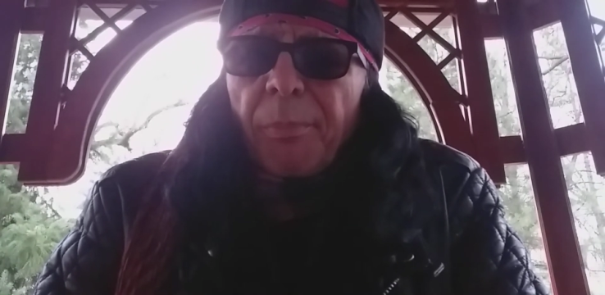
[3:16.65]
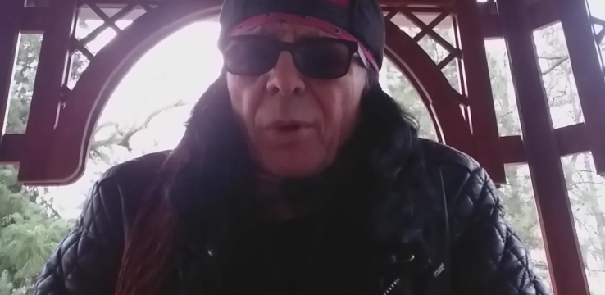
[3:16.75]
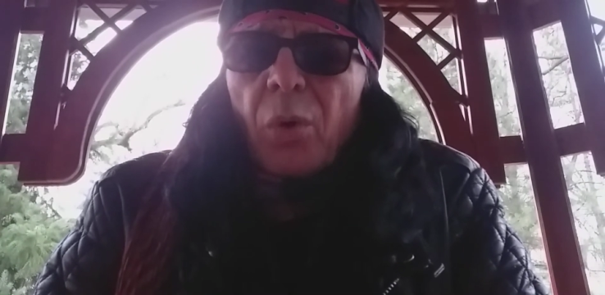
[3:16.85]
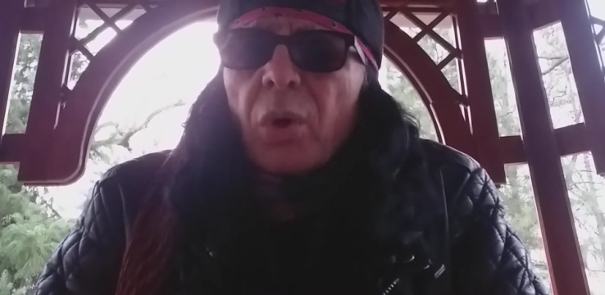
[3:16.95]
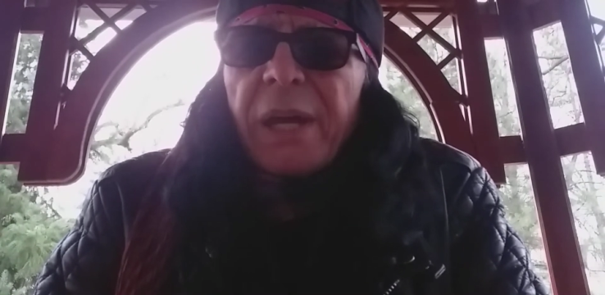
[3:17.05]

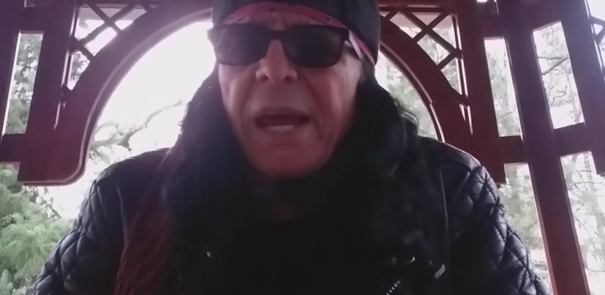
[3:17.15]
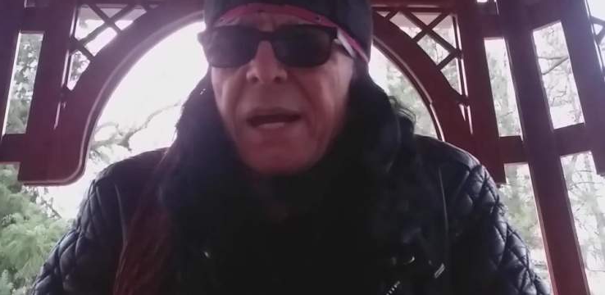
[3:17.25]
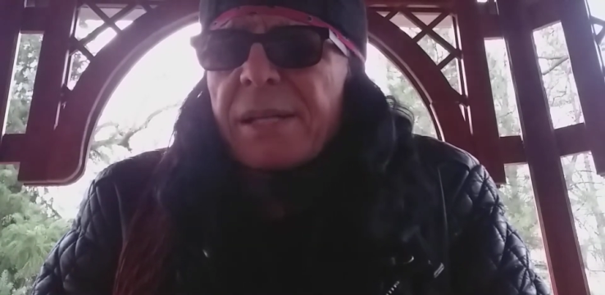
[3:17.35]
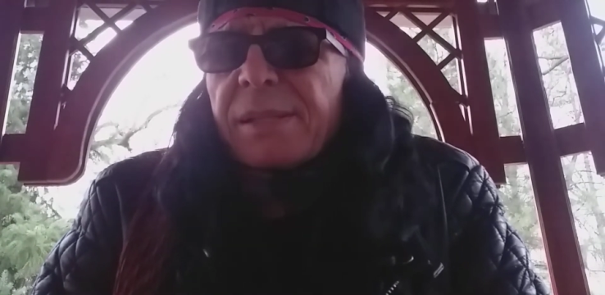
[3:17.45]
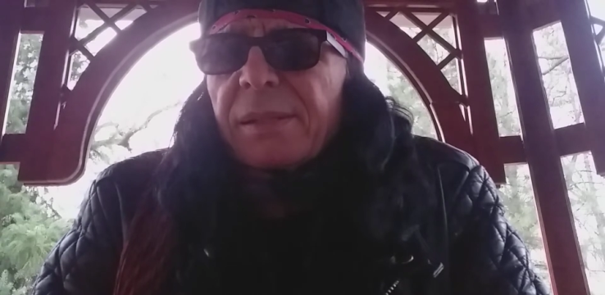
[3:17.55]
Who
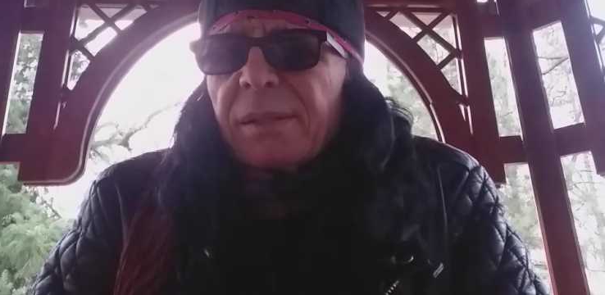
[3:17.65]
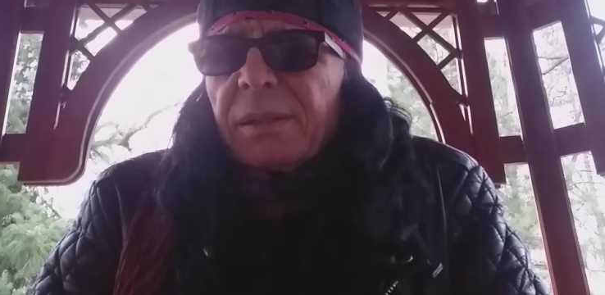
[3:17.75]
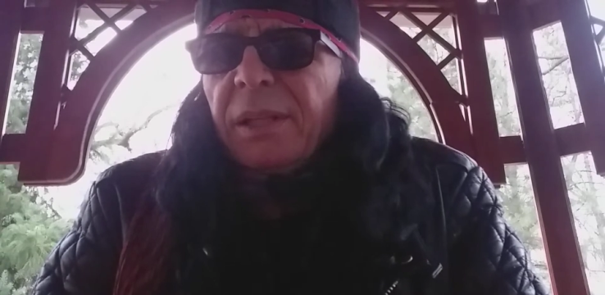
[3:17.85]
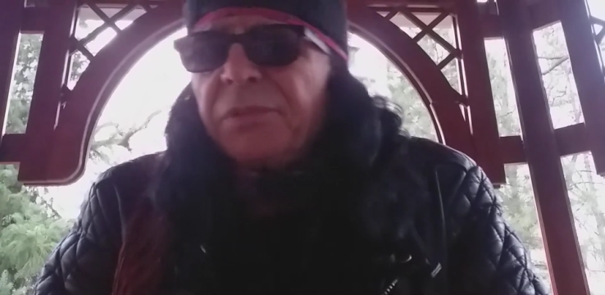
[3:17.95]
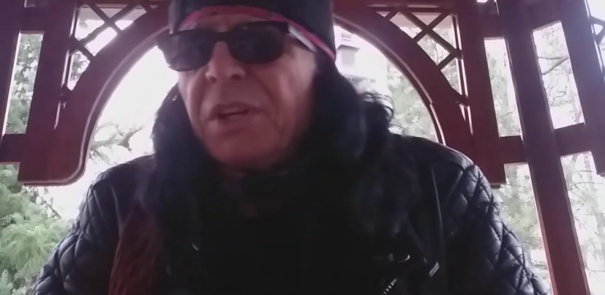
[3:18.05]
cares
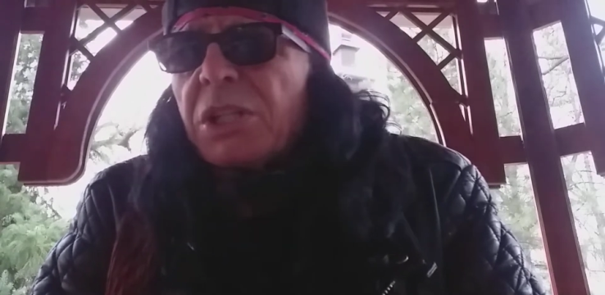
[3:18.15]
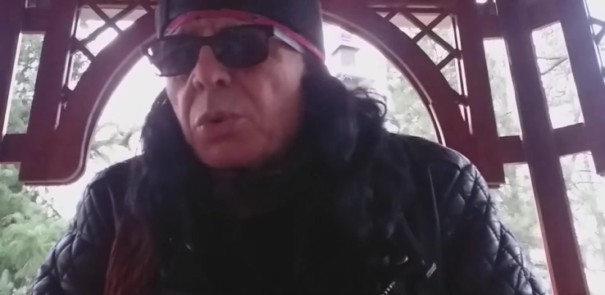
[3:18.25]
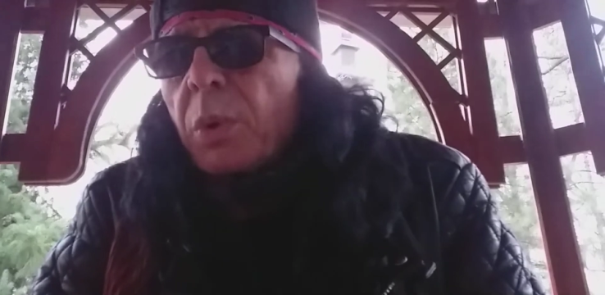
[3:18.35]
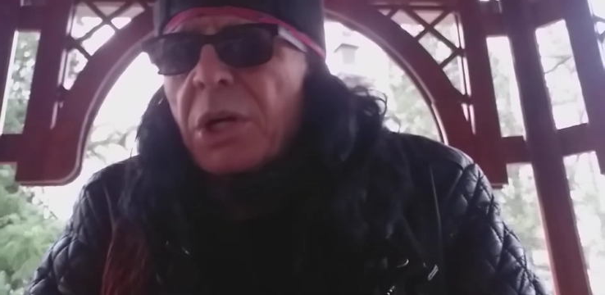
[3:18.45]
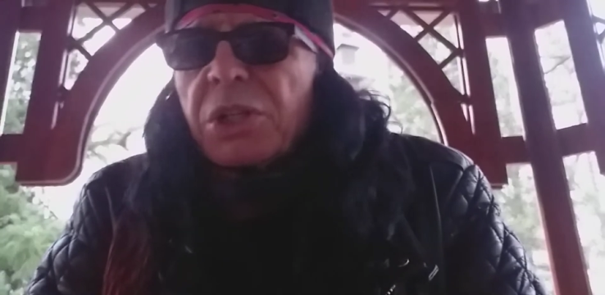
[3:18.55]
if this
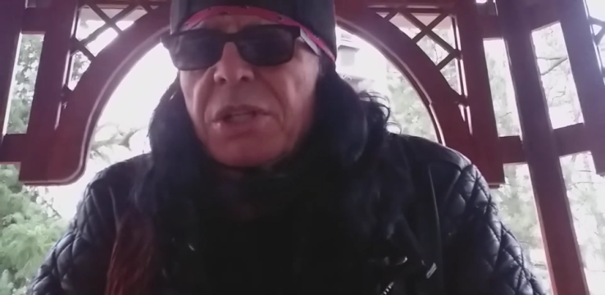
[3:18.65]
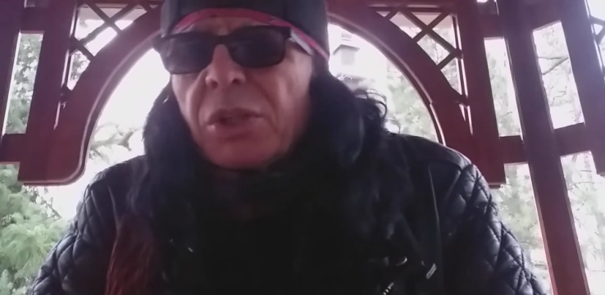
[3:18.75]
version is